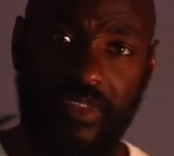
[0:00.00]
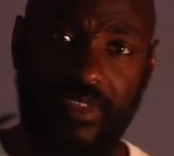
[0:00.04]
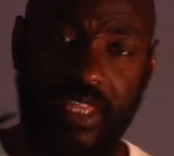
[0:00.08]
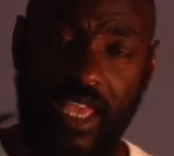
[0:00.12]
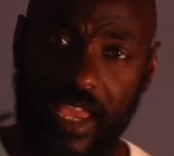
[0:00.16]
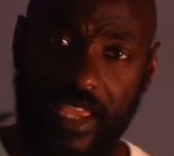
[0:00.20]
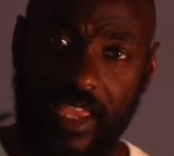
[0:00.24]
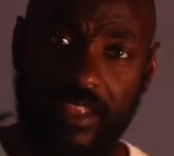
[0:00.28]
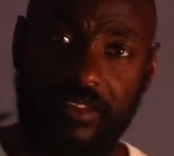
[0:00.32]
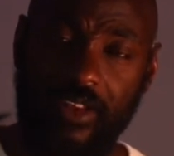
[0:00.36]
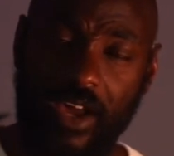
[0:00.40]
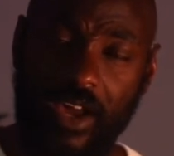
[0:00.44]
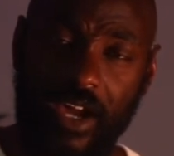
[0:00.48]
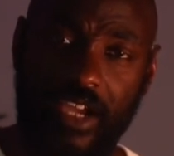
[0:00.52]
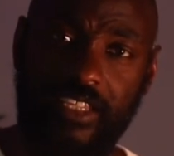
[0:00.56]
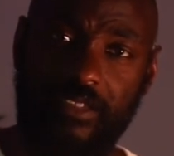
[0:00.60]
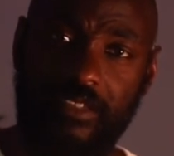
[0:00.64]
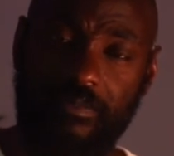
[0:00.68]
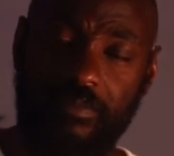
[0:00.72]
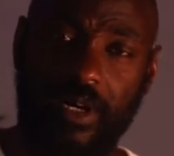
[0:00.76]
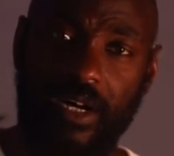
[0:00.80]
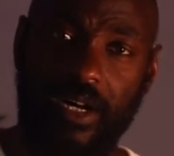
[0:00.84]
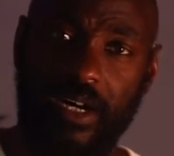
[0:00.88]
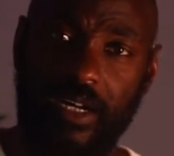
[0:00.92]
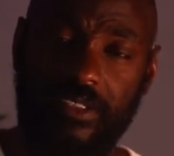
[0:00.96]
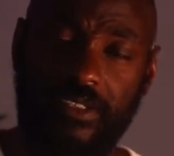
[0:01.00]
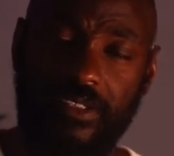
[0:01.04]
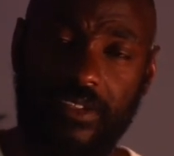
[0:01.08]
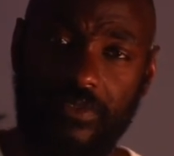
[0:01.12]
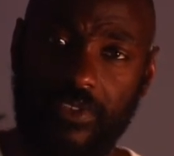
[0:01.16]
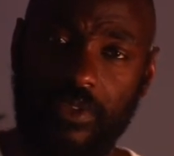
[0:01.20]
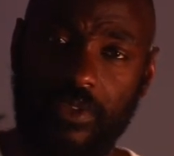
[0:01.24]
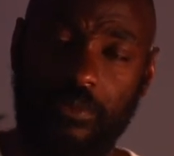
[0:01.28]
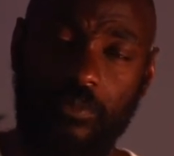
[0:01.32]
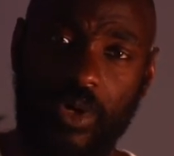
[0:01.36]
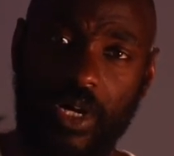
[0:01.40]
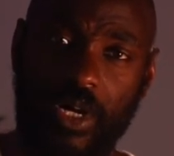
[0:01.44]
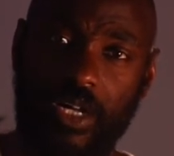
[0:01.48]
a nice part of
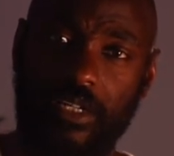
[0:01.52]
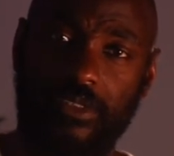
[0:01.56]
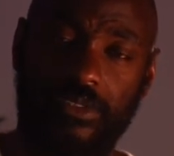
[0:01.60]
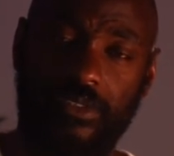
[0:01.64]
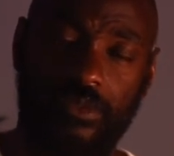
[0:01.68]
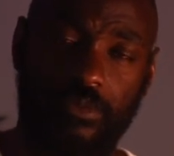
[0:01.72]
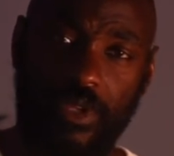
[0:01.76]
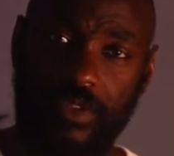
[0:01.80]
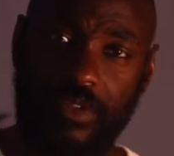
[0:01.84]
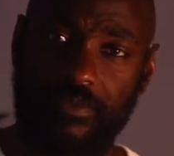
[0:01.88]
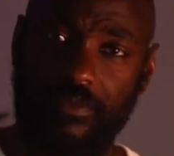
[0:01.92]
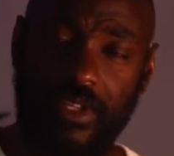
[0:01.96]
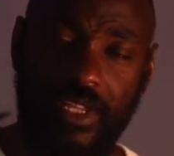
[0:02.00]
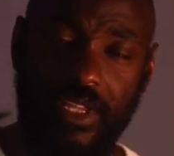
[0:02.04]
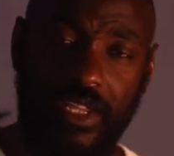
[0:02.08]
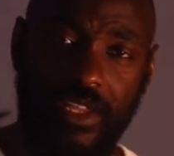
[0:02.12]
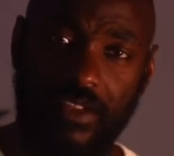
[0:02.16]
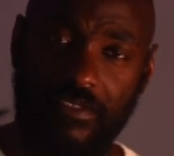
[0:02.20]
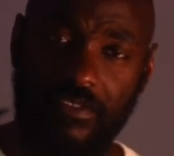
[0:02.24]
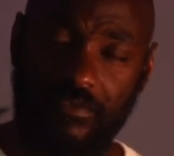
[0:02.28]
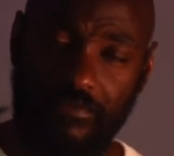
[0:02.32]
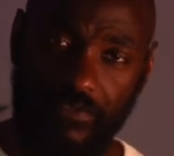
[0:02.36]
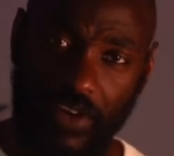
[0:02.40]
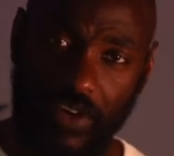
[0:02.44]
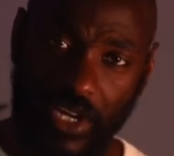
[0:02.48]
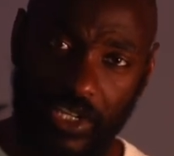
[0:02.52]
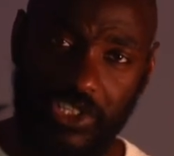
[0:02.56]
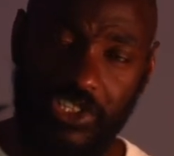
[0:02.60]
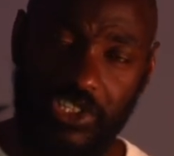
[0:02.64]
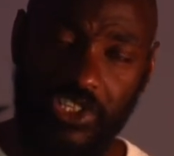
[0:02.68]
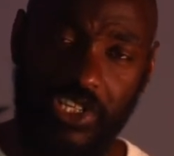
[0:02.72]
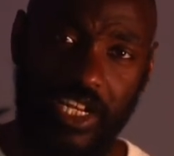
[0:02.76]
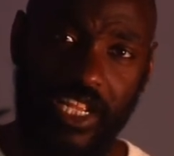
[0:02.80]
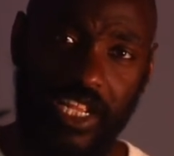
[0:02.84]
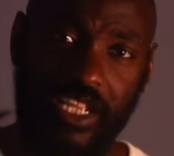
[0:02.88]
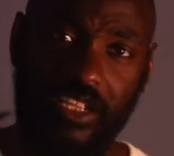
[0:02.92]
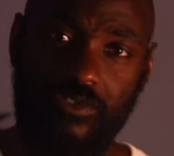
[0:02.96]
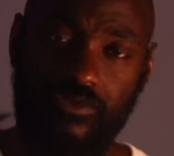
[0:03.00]
the world with
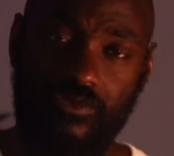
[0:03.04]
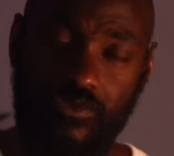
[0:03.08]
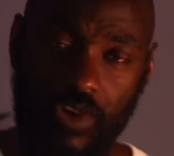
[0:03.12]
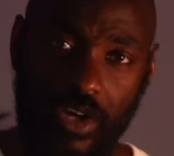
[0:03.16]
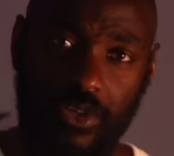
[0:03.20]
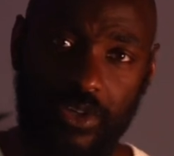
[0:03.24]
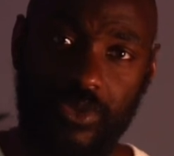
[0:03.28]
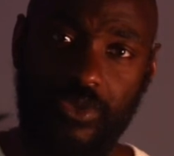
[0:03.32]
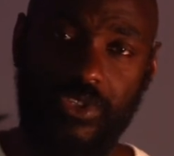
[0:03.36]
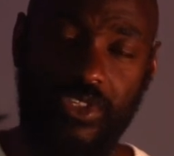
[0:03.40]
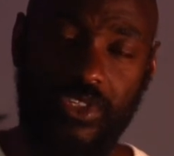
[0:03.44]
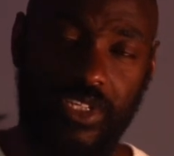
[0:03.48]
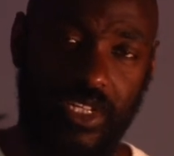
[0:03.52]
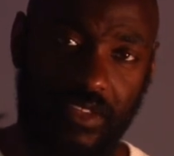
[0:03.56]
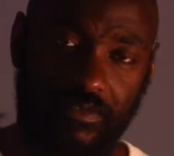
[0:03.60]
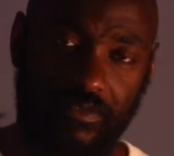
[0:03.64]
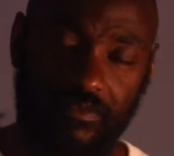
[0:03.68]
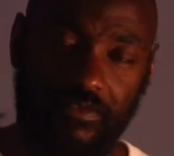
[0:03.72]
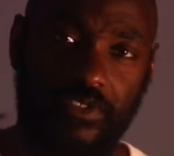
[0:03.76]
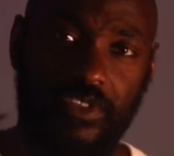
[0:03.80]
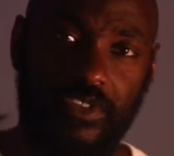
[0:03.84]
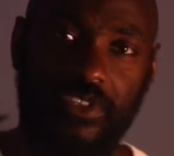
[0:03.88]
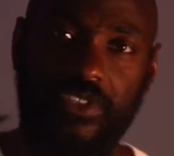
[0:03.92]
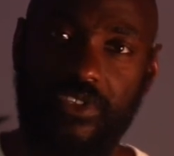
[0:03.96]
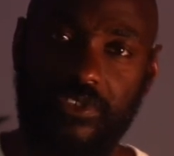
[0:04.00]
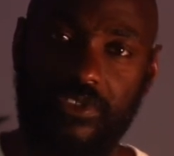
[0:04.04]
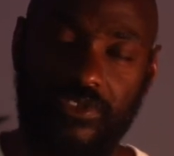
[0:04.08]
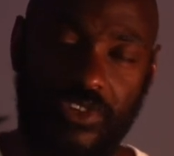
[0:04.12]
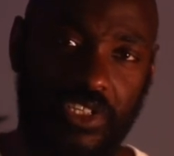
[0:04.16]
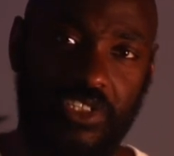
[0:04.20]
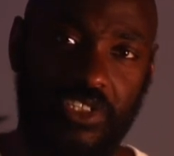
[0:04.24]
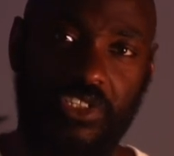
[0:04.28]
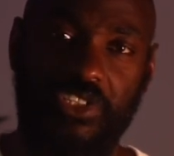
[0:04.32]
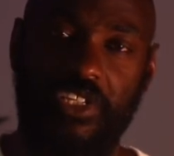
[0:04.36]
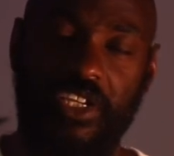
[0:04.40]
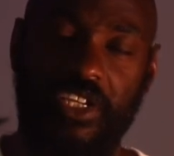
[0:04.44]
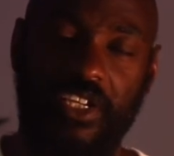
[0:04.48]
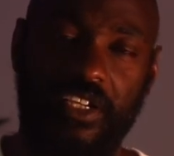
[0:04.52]
functioning roads and
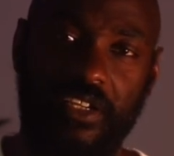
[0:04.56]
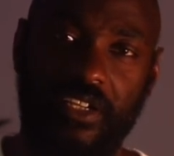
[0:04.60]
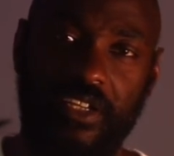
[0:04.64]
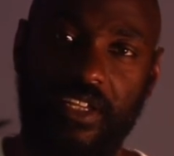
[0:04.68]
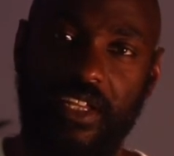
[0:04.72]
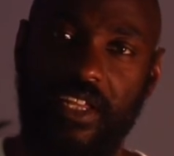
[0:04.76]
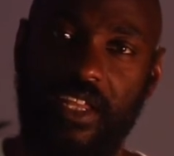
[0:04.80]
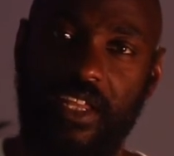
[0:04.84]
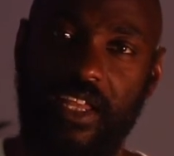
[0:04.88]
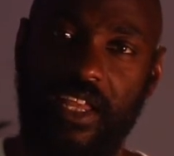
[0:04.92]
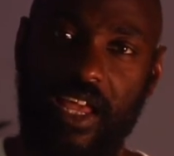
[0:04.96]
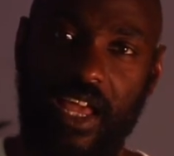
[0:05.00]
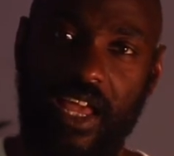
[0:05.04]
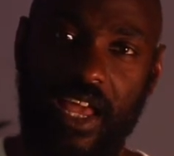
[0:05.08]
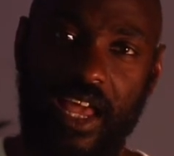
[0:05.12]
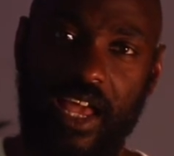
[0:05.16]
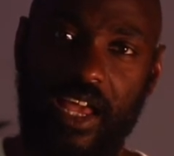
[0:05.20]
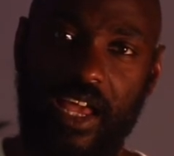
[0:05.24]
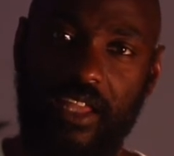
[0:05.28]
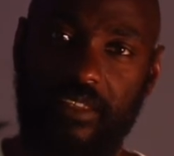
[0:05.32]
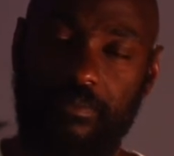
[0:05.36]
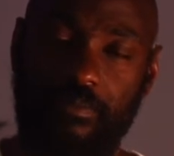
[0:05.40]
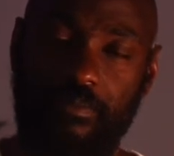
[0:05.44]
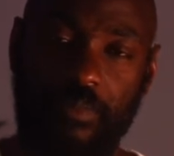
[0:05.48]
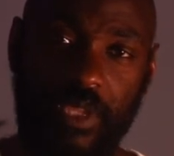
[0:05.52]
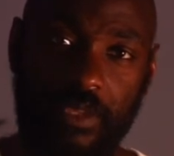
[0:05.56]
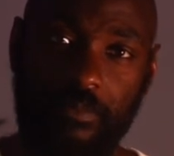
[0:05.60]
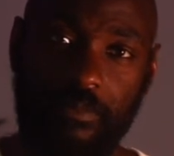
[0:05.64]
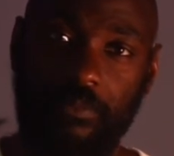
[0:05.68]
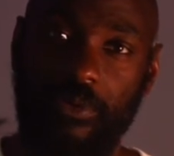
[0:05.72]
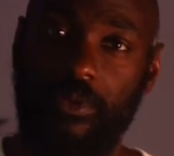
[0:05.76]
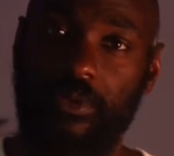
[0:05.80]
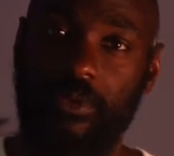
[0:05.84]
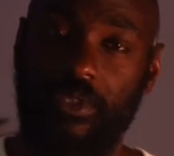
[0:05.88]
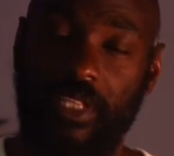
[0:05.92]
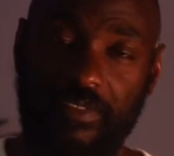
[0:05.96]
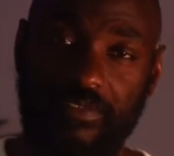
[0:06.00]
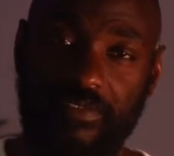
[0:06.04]
infrastructure and
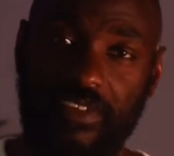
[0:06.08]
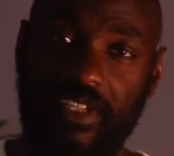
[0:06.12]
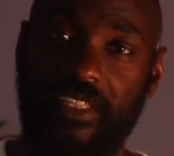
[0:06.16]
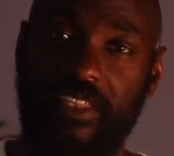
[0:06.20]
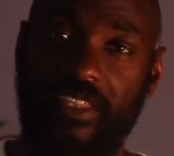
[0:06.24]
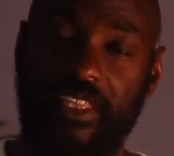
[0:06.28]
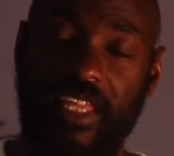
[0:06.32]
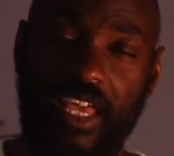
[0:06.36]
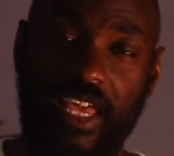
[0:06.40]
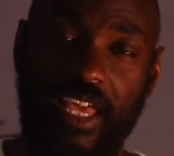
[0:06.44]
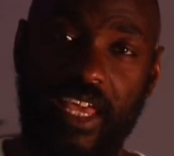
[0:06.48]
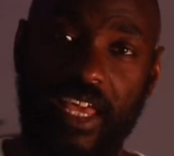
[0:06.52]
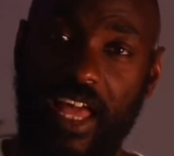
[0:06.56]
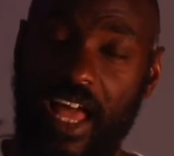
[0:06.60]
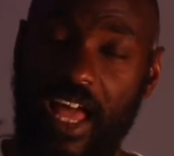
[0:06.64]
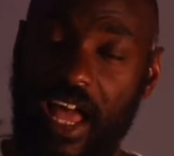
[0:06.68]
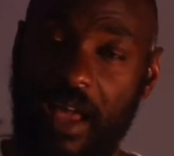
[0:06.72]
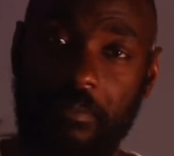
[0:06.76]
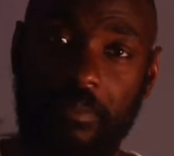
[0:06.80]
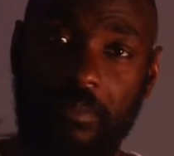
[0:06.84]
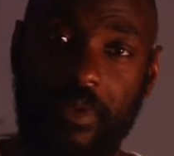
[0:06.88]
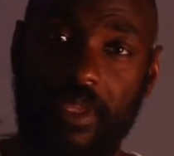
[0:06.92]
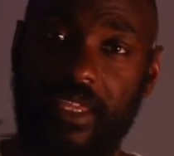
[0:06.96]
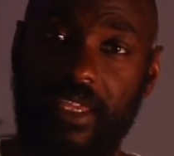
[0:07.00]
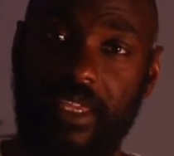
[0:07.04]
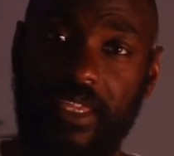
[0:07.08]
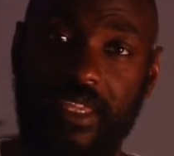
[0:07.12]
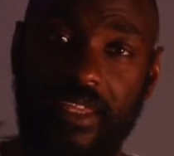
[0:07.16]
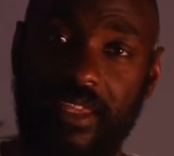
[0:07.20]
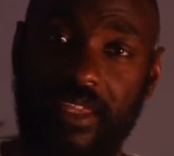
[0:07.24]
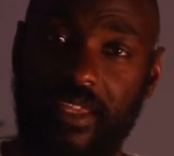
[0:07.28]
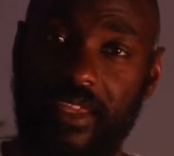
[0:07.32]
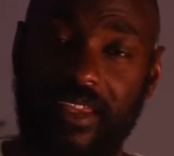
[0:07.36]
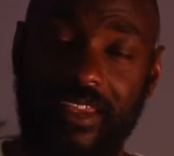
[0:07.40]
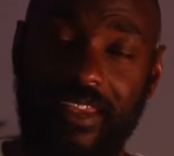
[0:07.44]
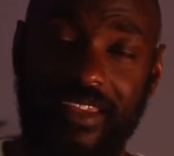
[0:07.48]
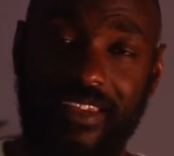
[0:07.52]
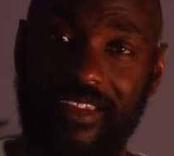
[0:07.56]
people living there happy,
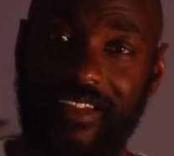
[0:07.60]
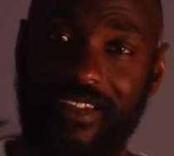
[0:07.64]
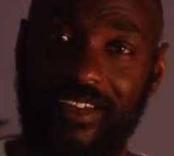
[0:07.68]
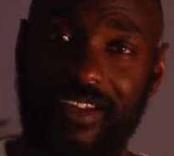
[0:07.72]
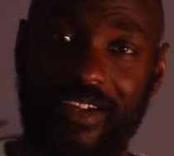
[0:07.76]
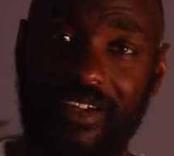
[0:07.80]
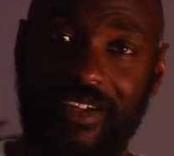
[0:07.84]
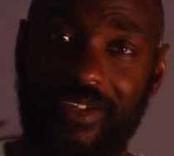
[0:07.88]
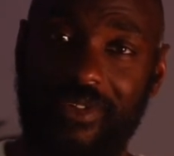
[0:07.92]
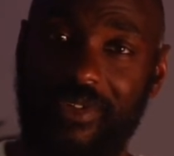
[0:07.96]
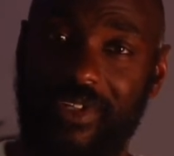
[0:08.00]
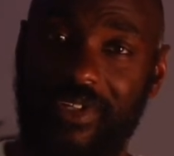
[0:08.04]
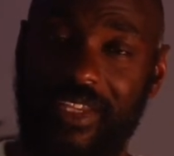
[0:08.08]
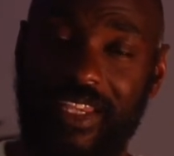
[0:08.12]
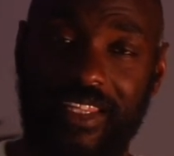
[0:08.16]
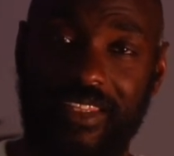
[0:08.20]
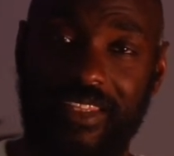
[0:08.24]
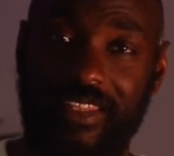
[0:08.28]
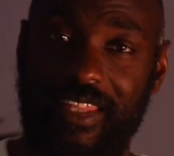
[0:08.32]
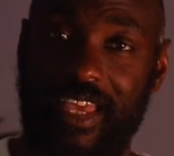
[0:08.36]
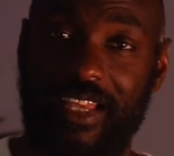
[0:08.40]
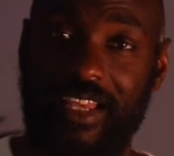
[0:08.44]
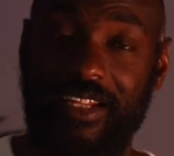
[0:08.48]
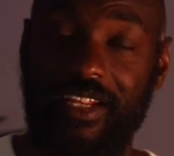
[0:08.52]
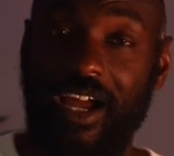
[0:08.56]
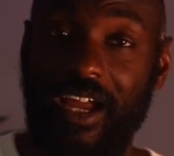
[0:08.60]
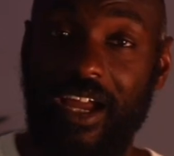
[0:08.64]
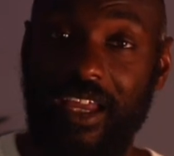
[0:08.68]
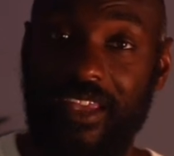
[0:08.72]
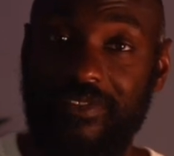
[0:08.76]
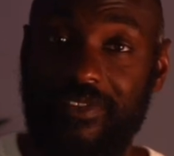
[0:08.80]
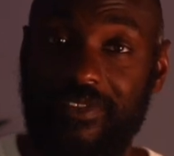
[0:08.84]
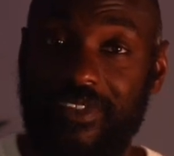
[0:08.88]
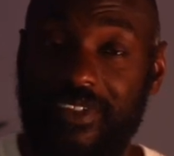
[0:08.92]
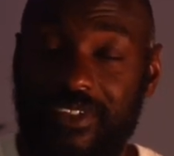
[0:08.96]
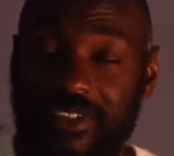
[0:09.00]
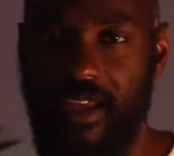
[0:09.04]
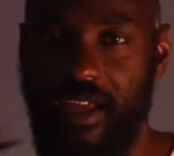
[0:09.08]
you know, in their
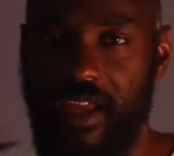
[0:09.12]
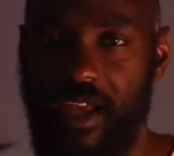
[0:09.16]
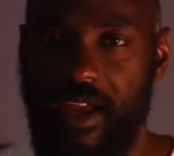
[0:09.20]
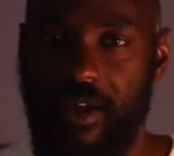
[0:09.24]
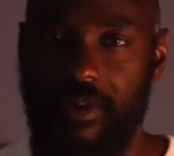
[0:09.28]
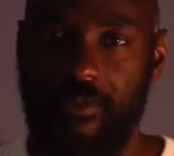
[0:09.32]
lives.